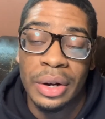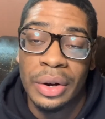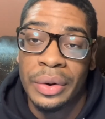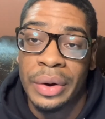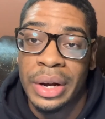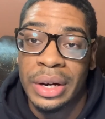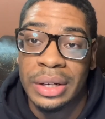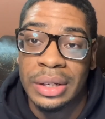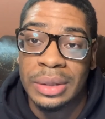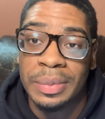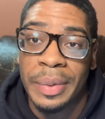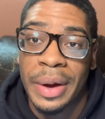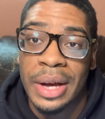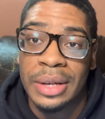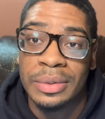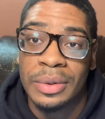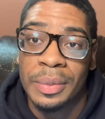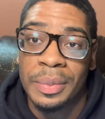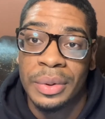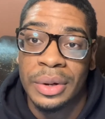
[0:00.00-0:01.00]
greatest
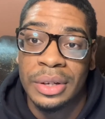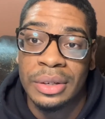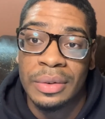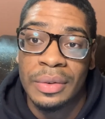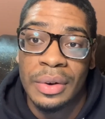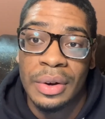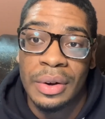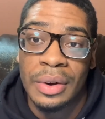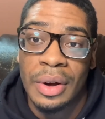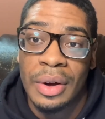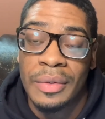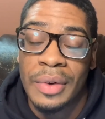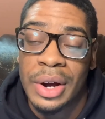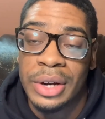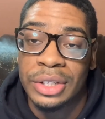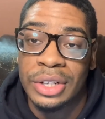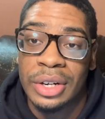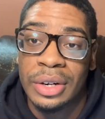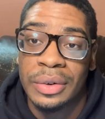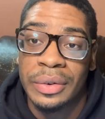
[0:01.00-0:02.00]
basketball players of, of our
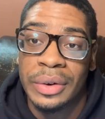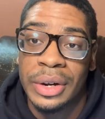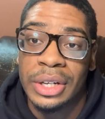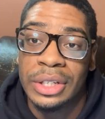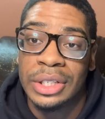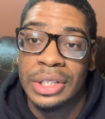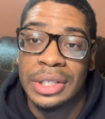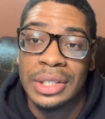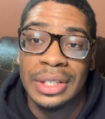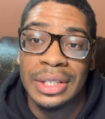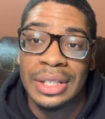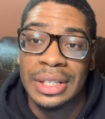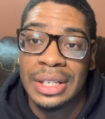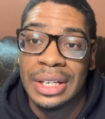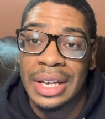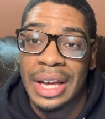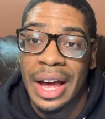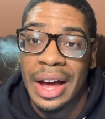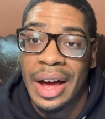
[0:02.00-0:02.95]
generation.